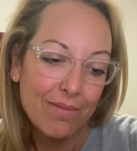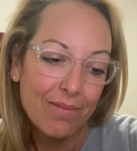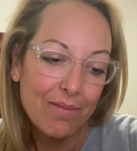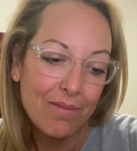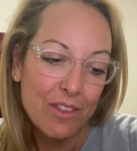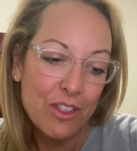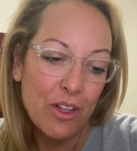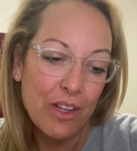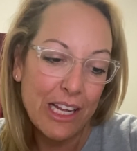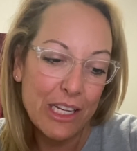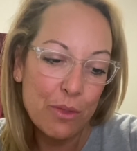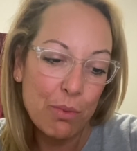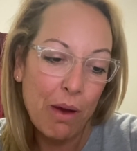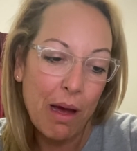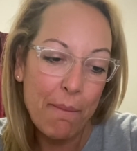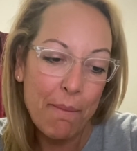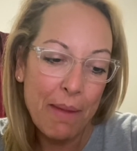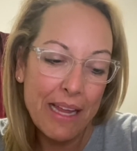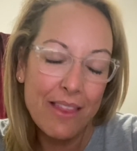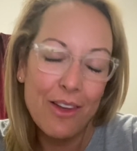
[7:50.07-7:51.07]
So that's why
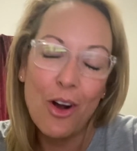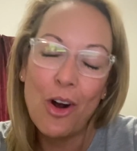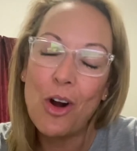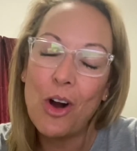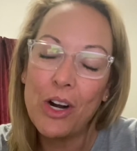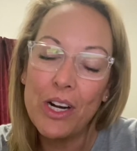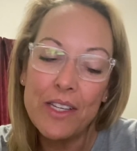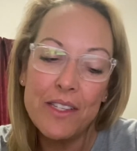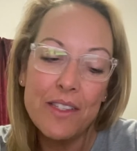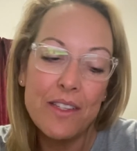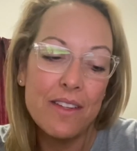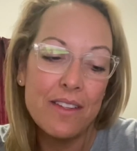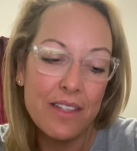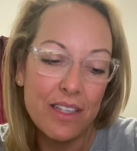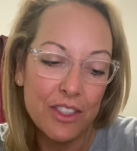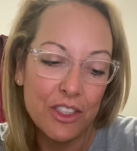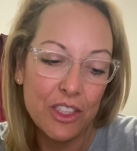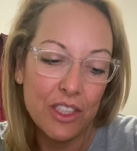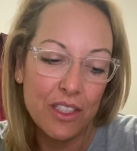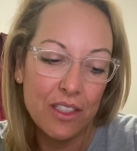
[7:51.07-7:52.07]
I made the hardest
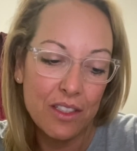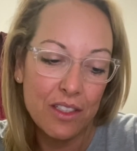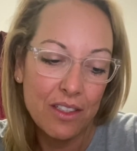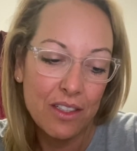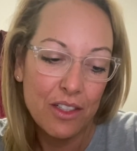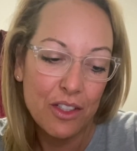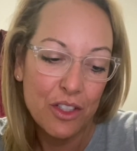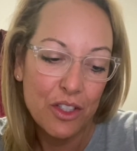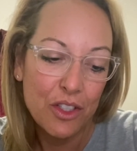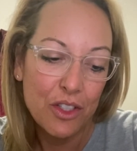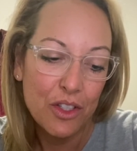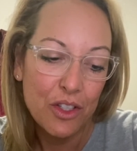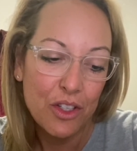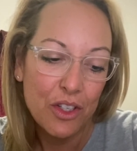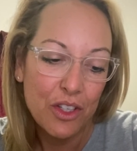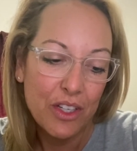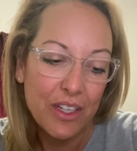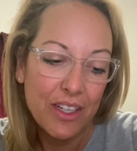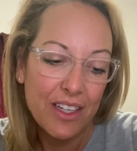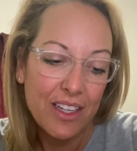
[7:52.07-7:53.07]
decision
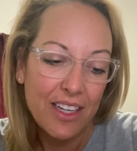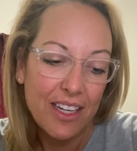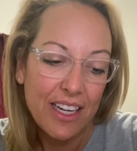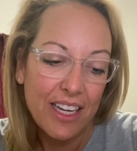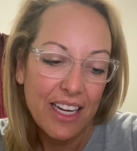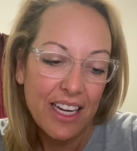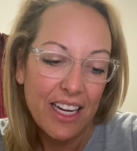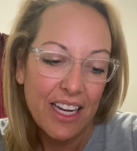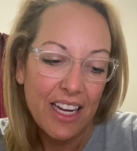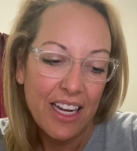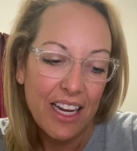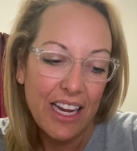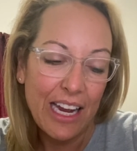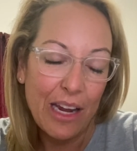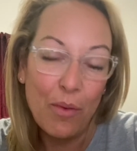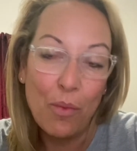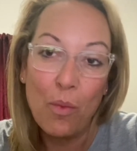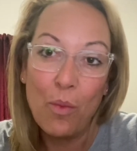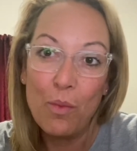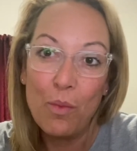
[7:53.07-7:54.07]

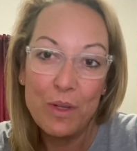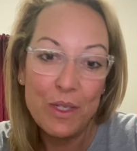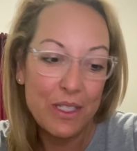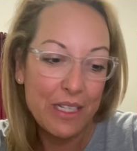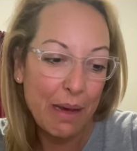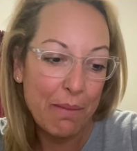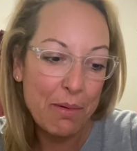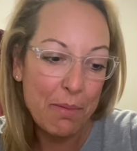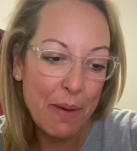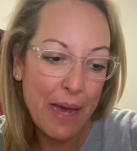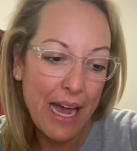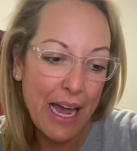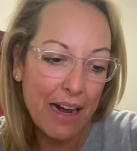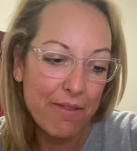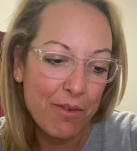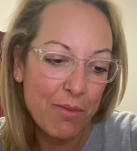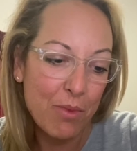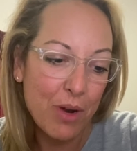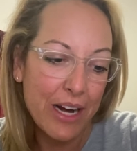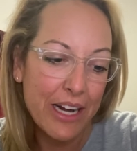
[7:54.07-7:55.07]
and stepped back
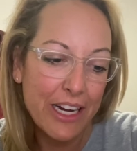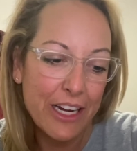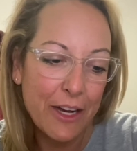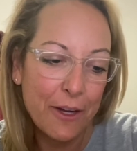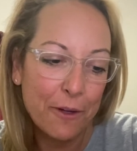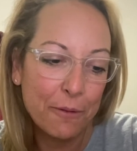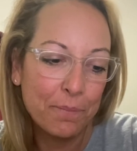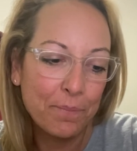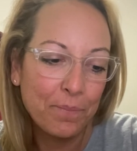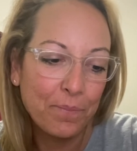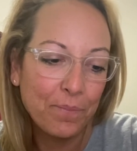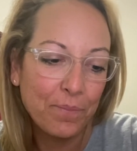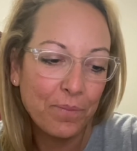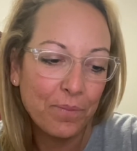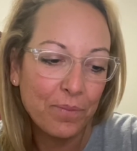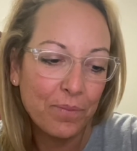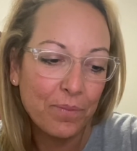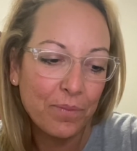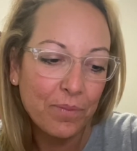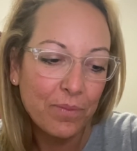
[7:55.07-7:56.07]
from radio.
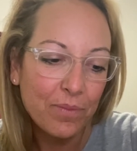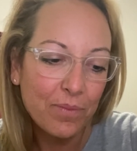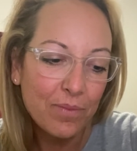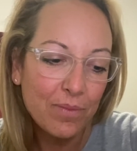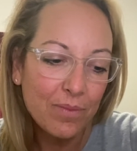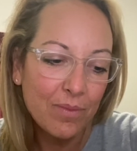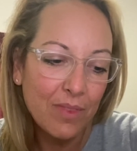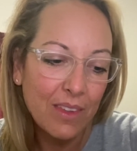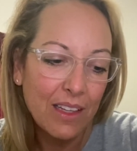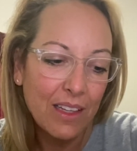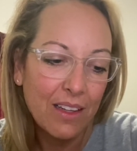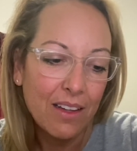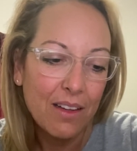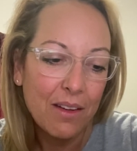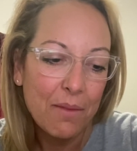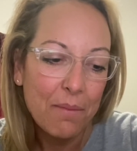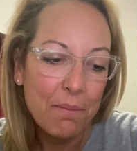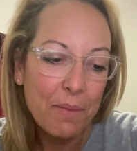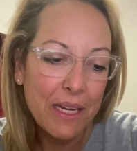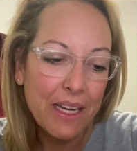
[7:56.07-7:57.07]

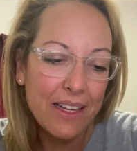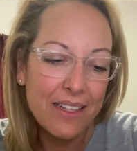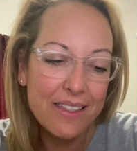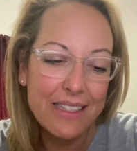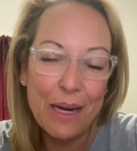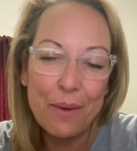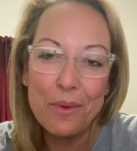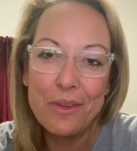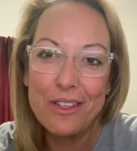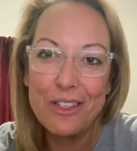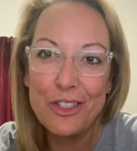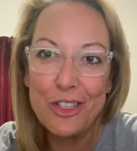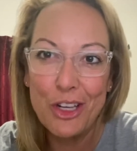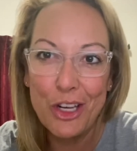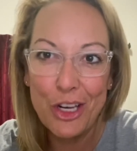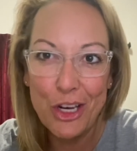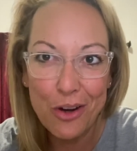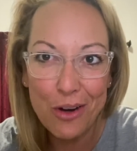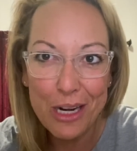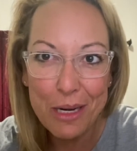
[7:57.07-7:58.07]
Because that was a
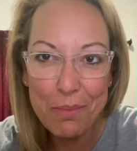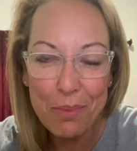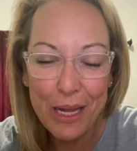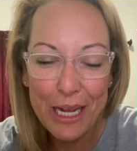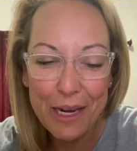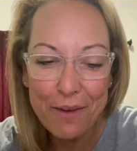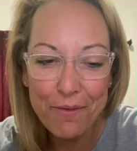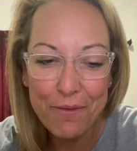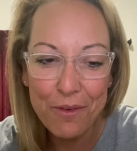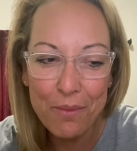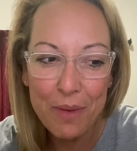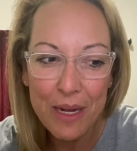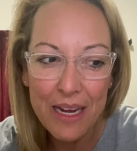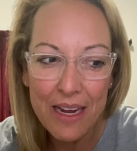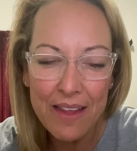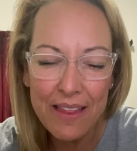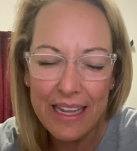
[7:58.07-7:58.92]
security blanket for me.